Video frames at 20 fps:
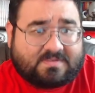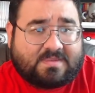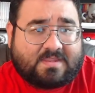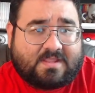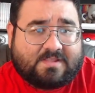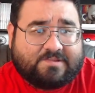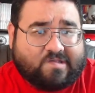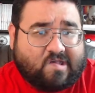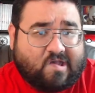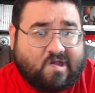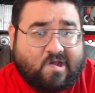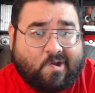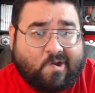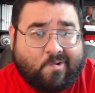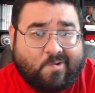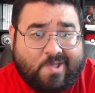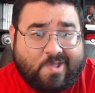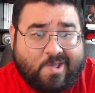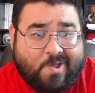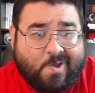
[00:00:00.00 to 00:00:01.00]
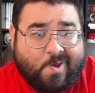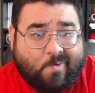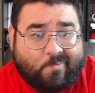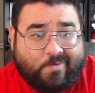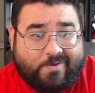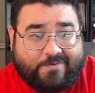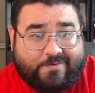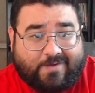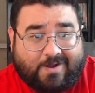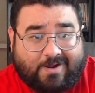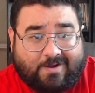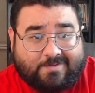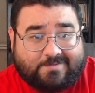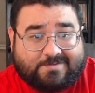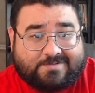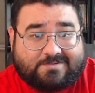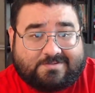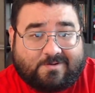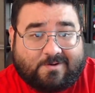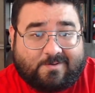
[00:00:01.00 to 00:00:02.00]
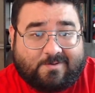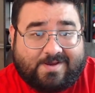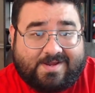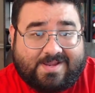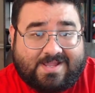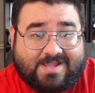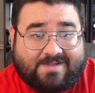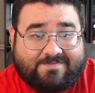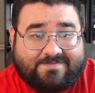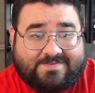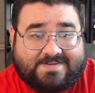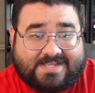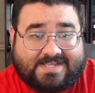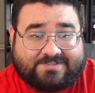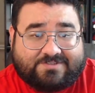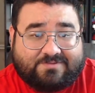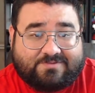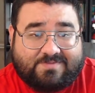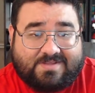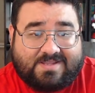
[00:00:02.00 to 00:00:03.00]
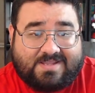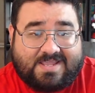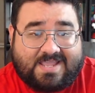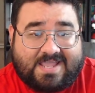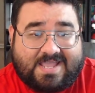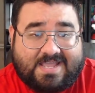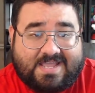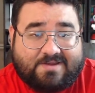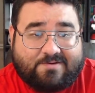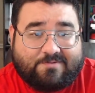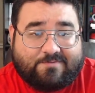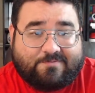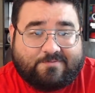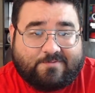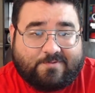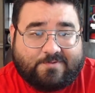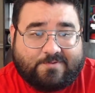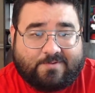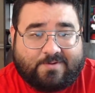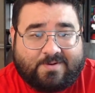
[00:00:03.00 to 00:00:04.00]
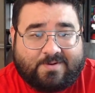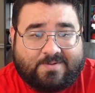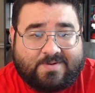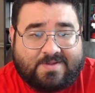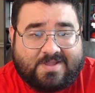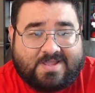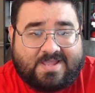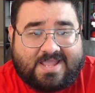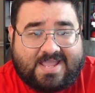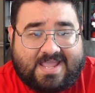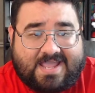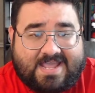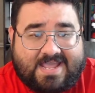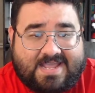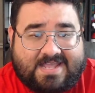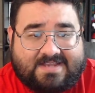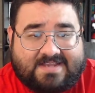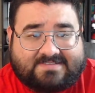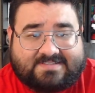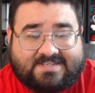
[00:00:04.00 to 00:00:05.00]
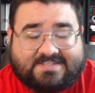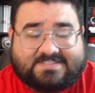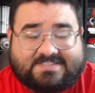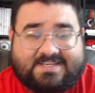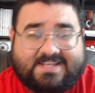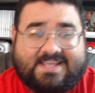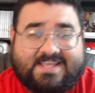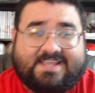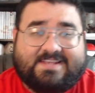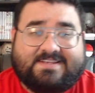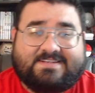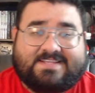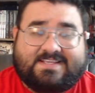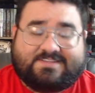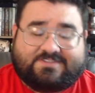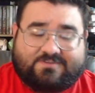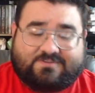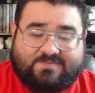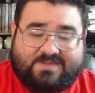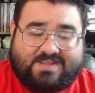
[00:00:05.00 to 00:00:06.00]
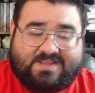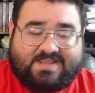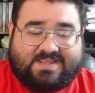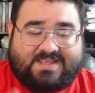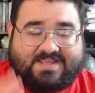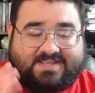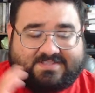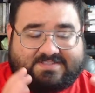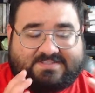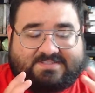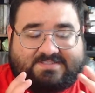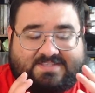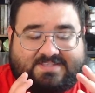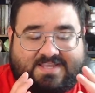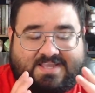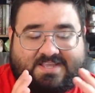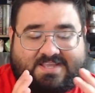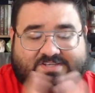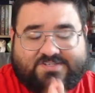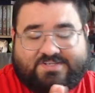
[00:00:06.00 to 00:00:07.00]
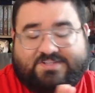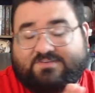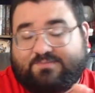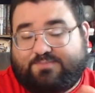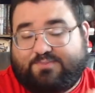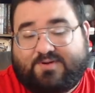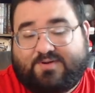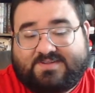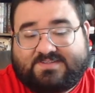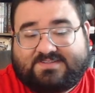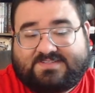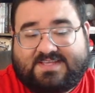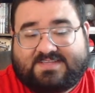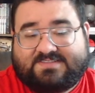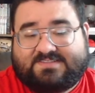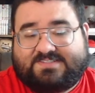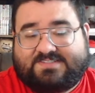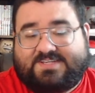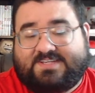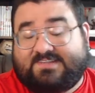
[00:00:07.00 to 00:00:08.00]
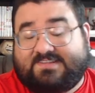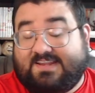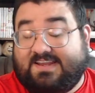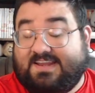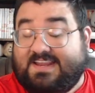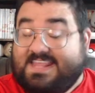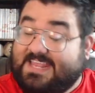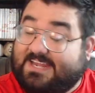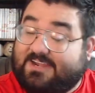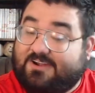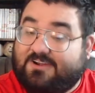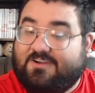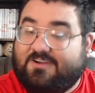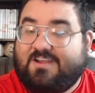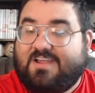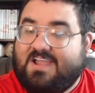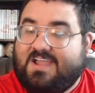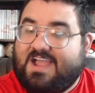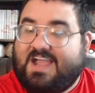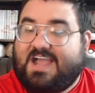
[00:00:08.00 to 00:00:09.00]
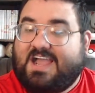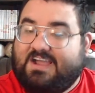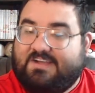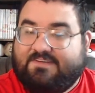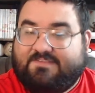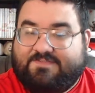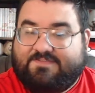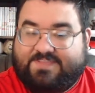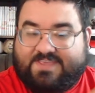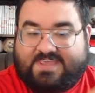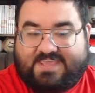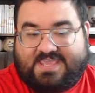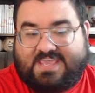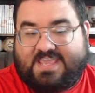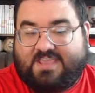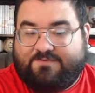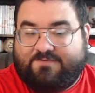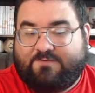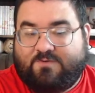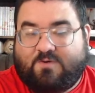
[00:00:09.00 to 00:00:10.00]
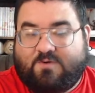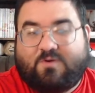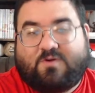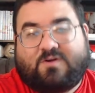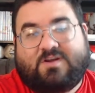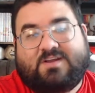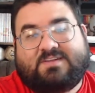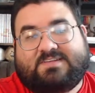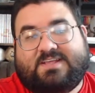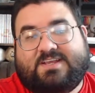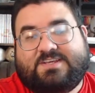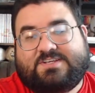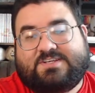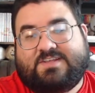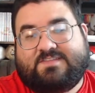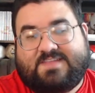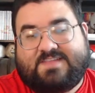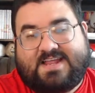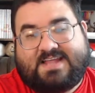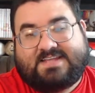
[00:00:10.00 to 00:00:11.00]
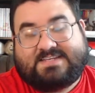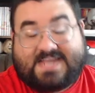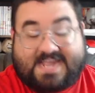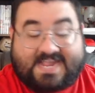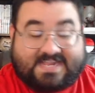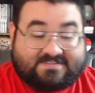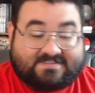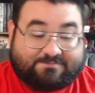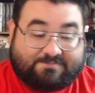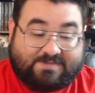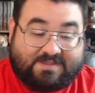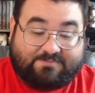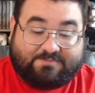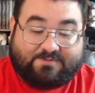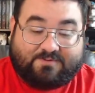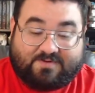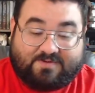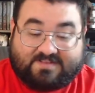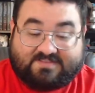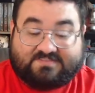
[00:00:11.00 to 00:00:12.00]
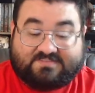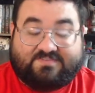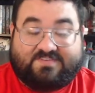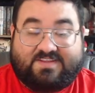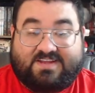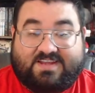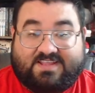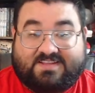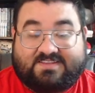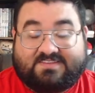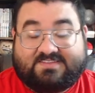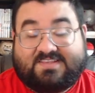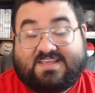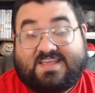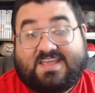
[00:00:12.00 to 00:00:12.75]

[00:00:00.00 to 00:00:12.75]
so we follow the story of Desumi and Furo. And essentially, Desumi is, she's a princess. She's the leader of the evil organization that attacks people and civilians